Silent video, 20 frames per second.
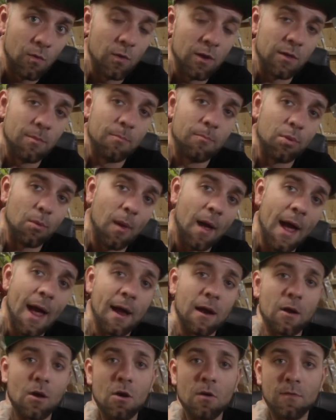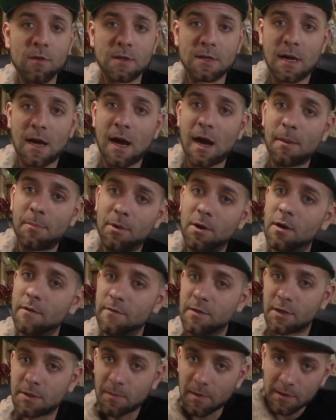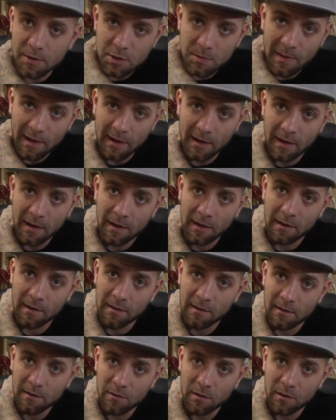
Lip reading: with black over top of the sponge painting,